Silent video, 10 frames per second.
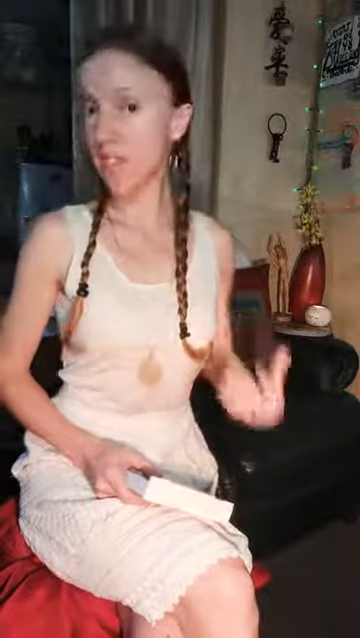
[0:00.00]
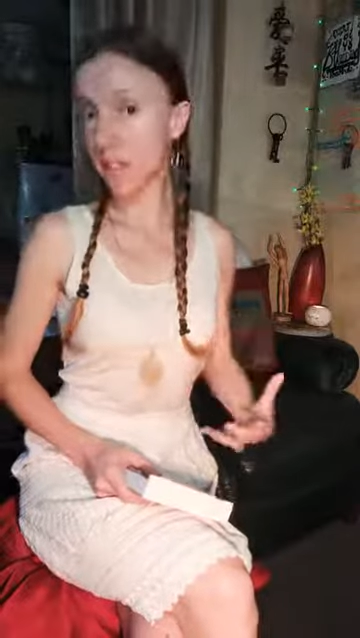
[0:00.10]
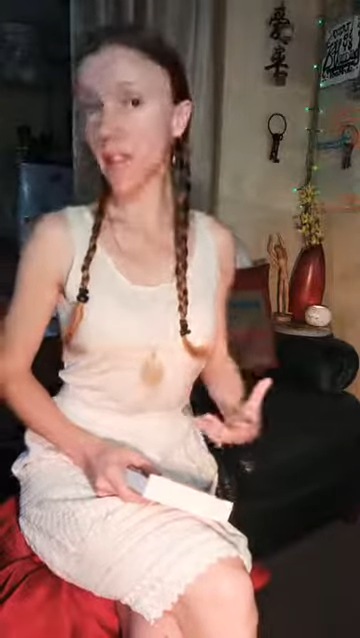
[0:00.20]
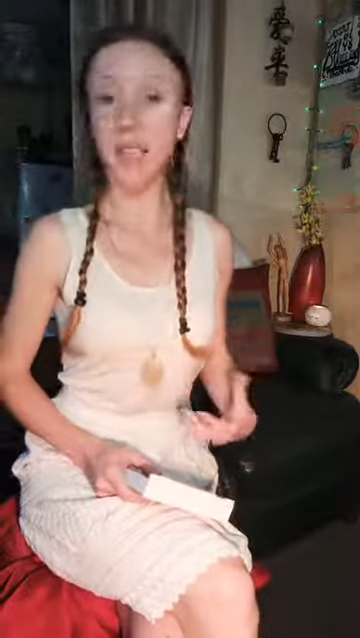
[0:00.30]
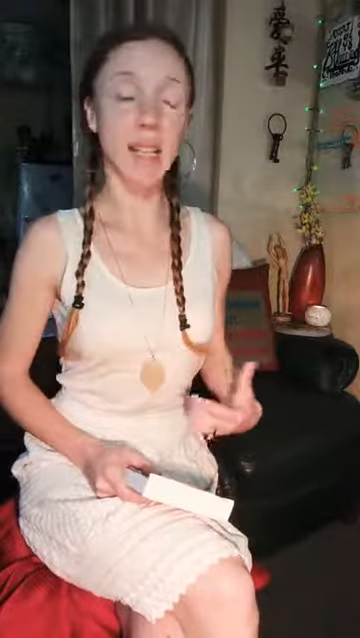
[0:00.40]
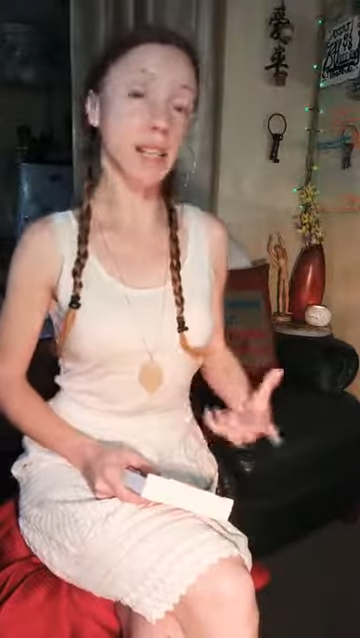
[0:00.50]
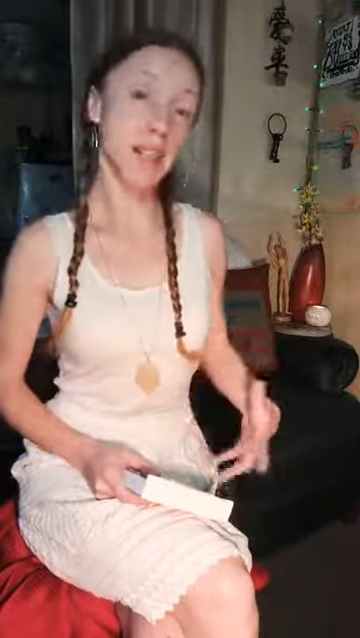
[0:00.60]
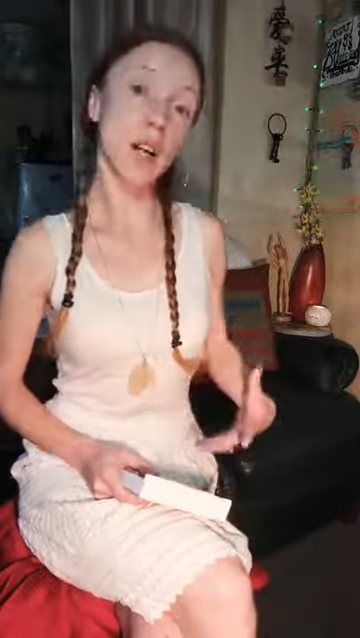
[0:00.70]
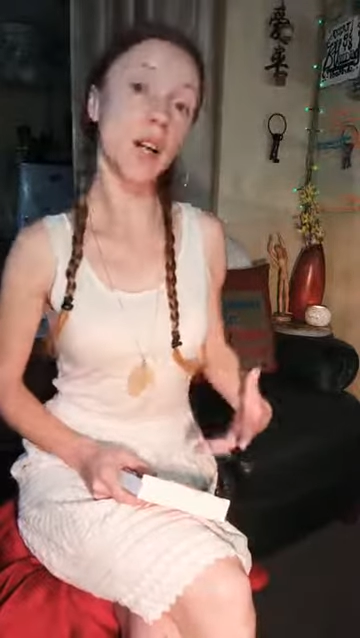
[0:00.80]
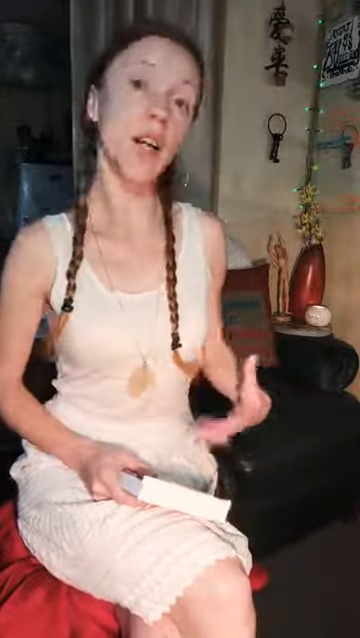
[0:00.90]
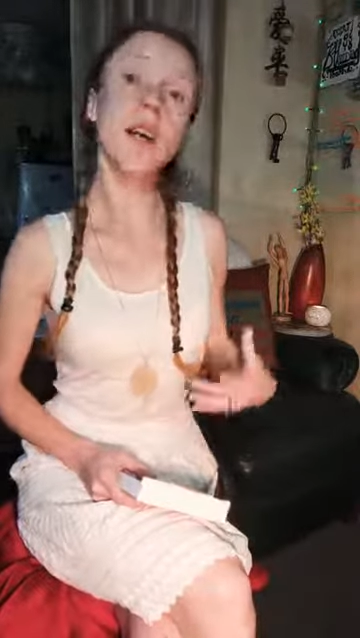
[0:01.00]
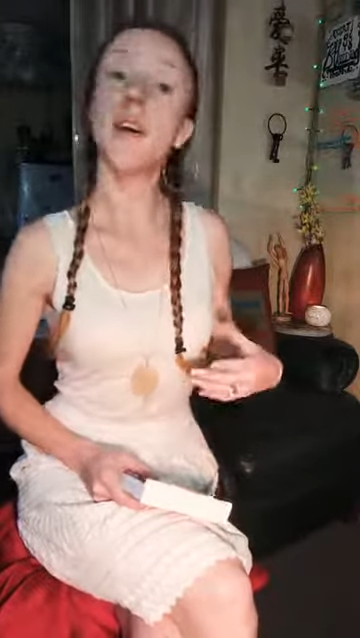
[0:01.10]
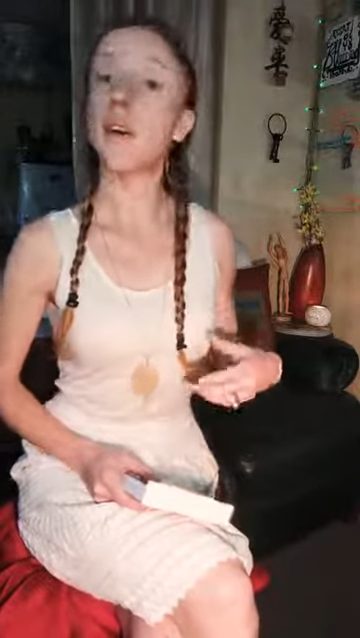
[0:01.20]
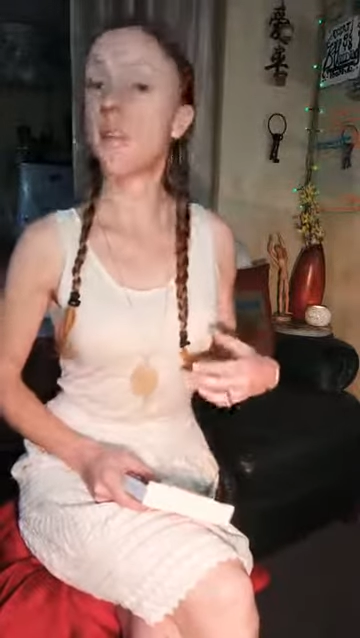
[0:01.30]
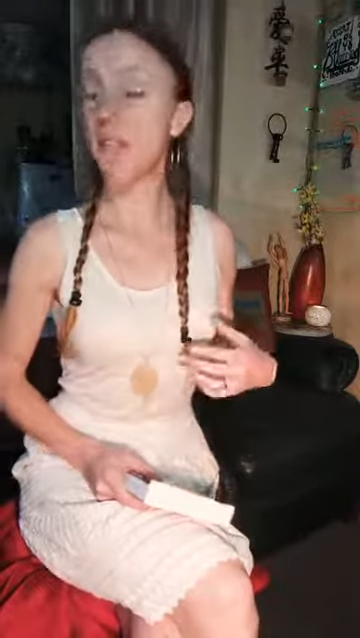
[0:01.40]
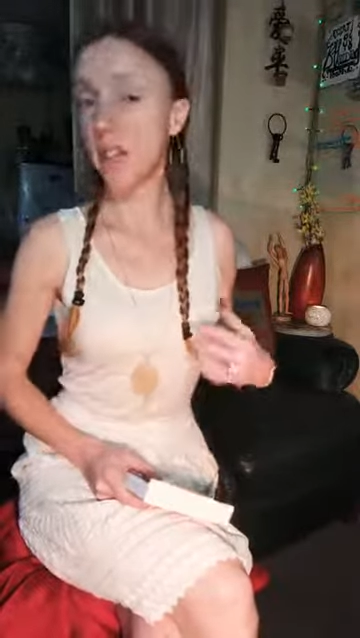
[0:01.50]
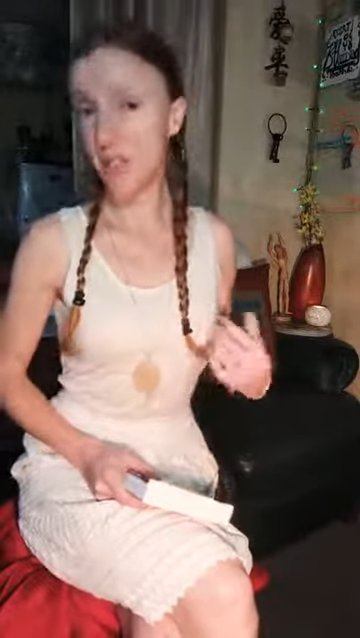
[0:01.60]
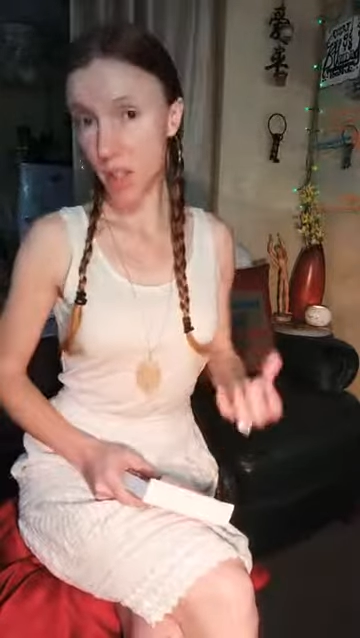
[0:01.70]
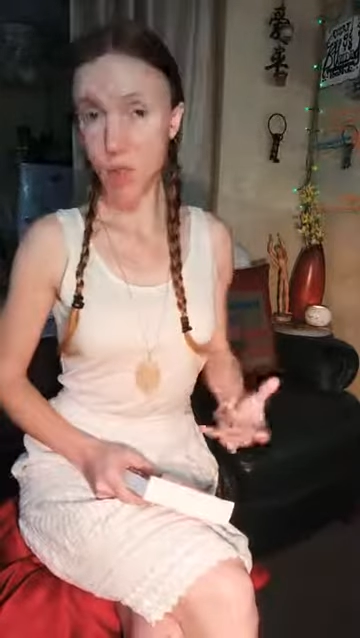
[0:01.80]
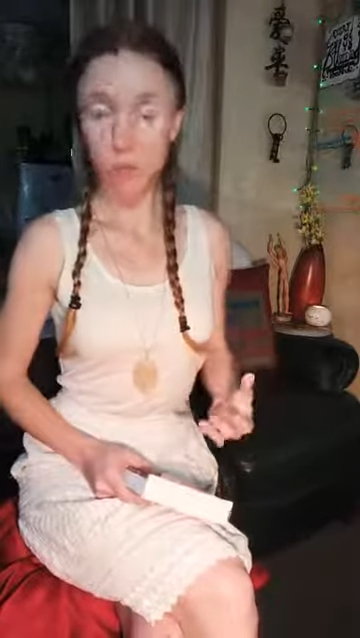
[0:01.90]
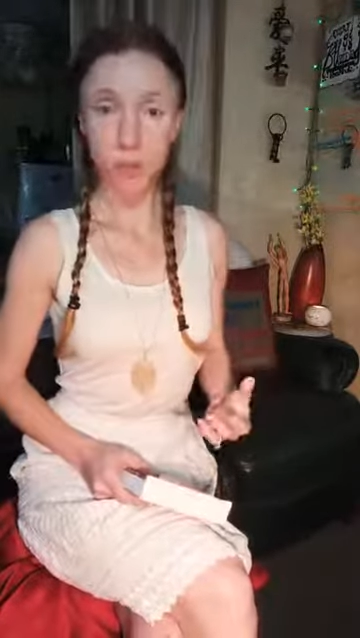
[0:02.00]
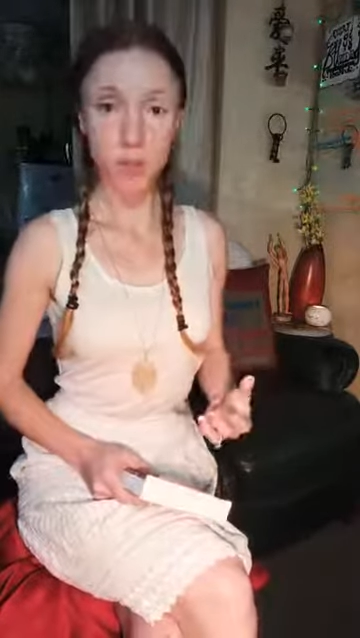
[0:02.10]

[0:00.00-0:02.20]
physically, until they don't.